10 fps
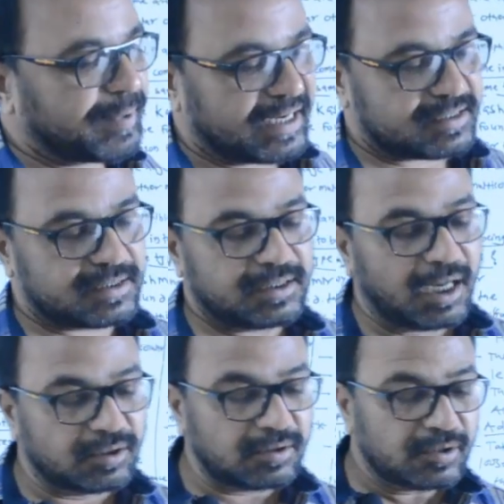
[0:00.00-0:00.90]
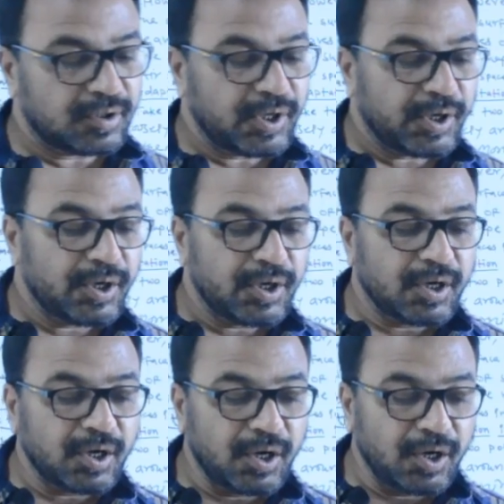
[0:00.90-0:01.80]
plants? Now,
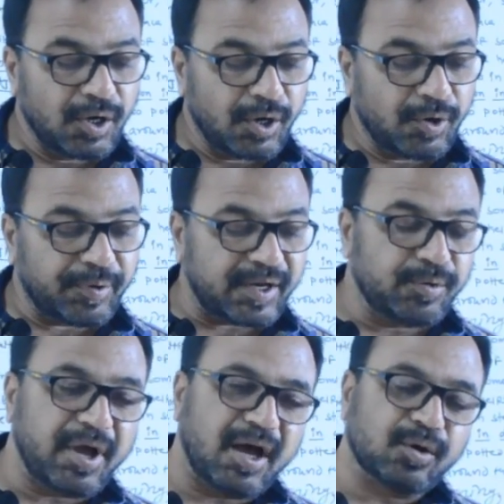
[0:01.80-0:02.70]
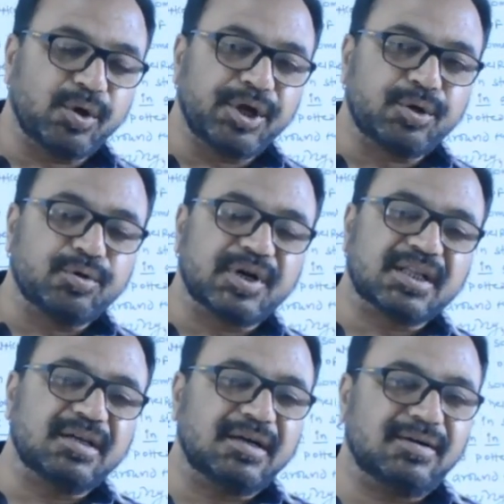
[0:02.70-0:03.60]
when we are going toward
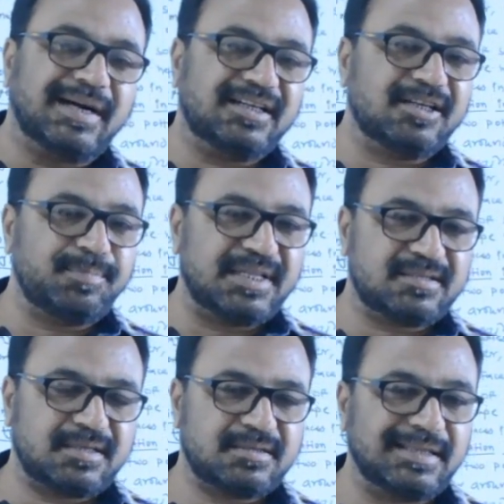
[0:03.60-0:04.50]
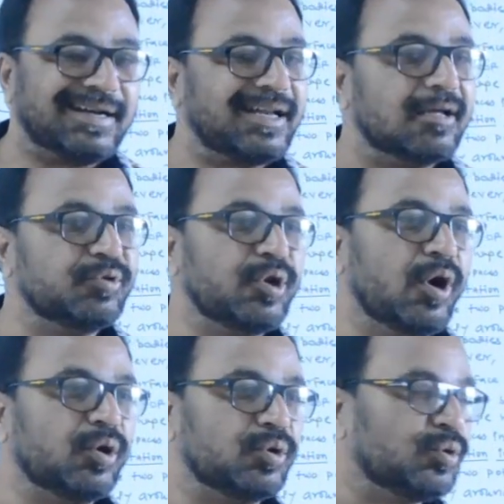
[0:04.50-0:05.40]
the watery places, that time you
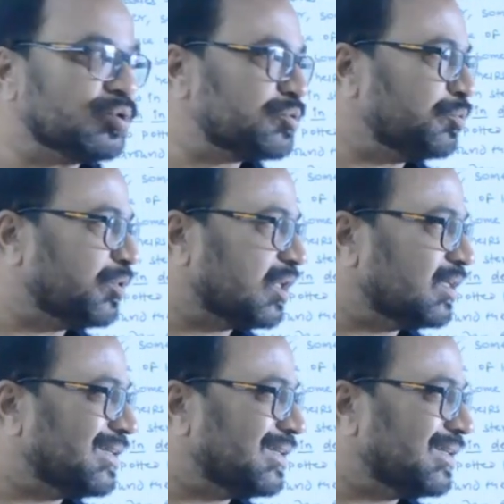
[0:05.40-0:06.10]
have to go toward the